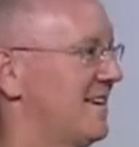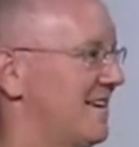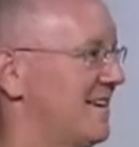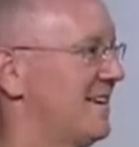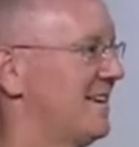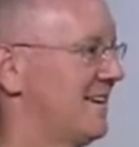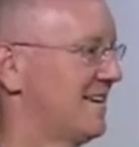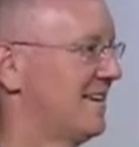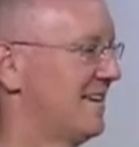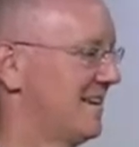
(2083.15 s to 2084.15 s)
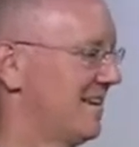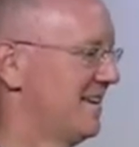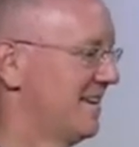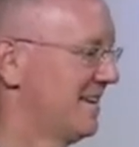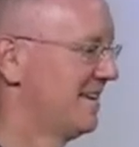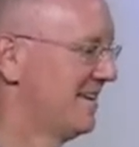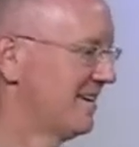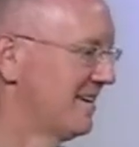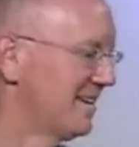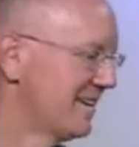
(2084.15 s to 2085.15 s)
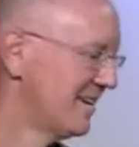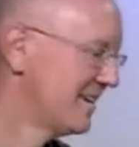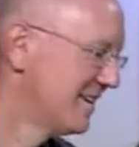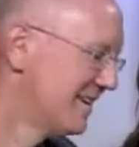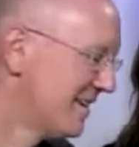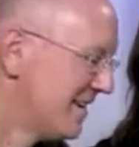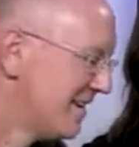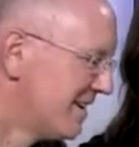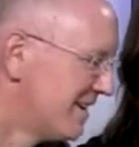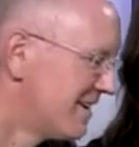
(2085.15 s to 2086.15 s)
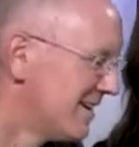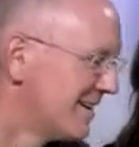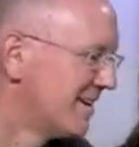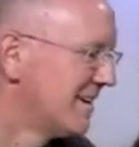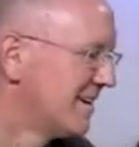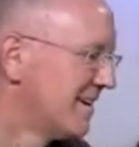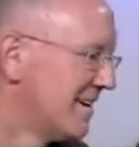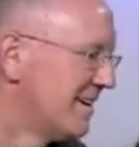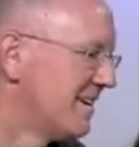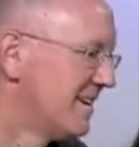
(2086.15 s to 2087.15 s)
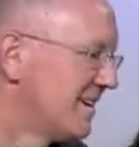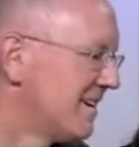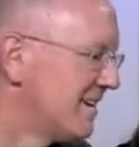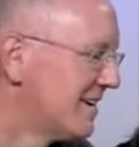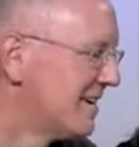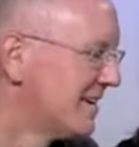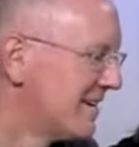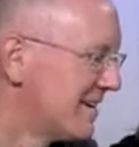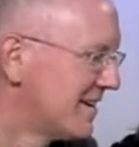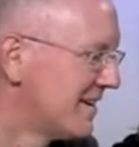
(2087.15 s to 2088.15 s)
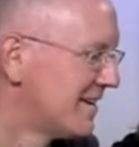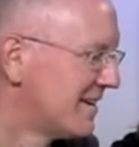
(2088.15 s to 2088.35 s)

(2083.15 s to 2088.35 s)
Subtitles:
This person isn't speaking.